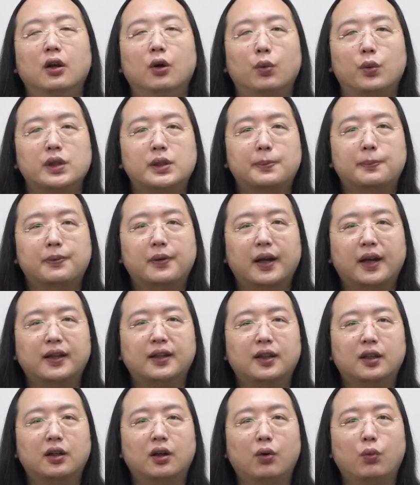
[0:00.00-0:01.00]
with
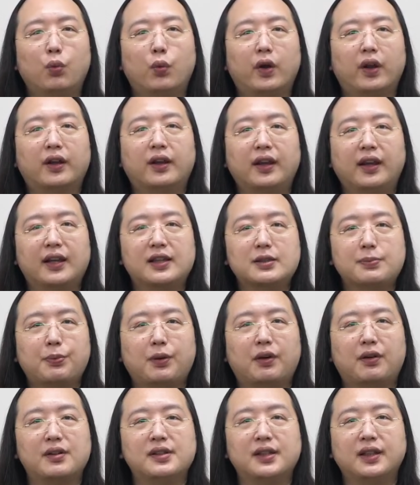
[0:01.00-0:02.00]
practical work
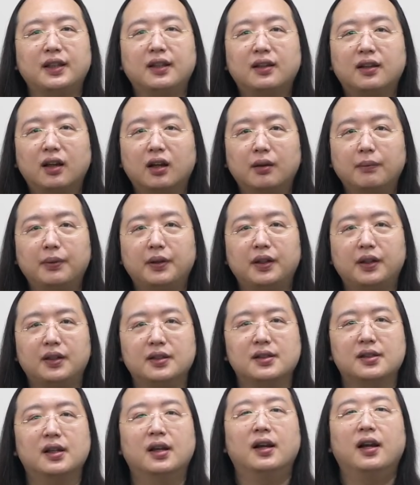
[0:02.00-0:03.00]
experience in
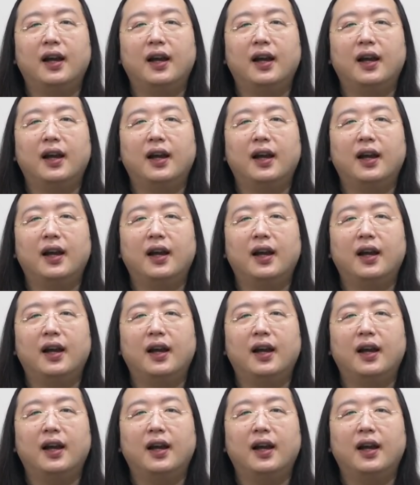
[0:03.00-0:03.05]
companies,